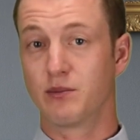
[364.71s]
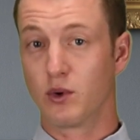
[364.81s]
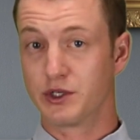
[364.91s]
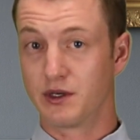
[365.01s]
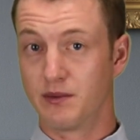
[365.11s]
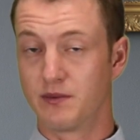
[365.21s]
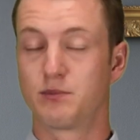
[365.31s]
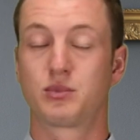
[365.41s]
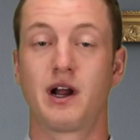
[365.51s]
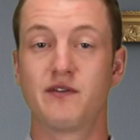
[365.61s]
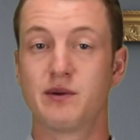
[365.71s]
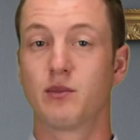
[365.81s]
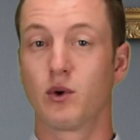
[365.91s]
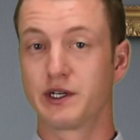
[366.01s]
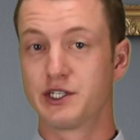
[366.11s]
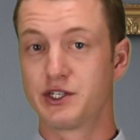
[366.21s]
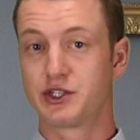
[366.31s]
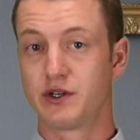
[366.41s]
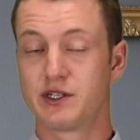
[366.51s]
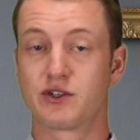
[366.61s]
mortgage
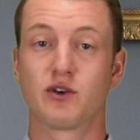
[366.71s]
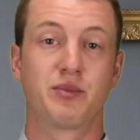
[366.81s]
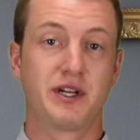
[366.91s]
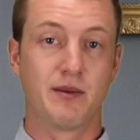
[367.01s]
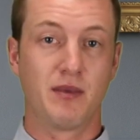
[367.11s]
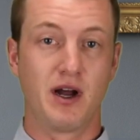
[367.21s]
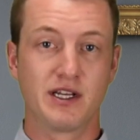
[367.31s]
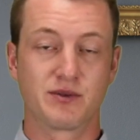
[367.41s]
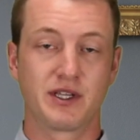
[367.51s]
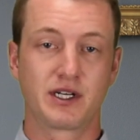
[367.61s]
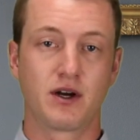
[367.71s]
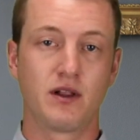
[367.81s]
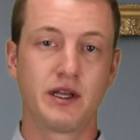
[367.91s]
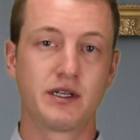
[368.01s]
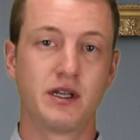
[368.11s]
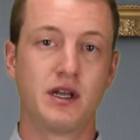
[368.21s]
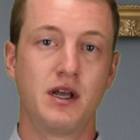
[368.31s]
insurance, or PMI is what they call it.